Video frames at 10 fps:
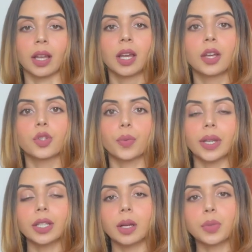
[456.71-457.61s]
So when it
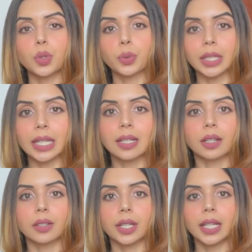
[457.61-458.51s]
comes to
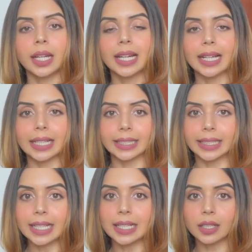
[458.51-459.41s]
decluttering,
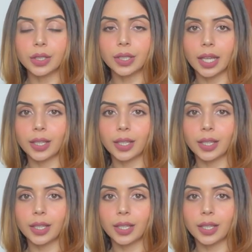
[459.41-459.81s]
declutter the inner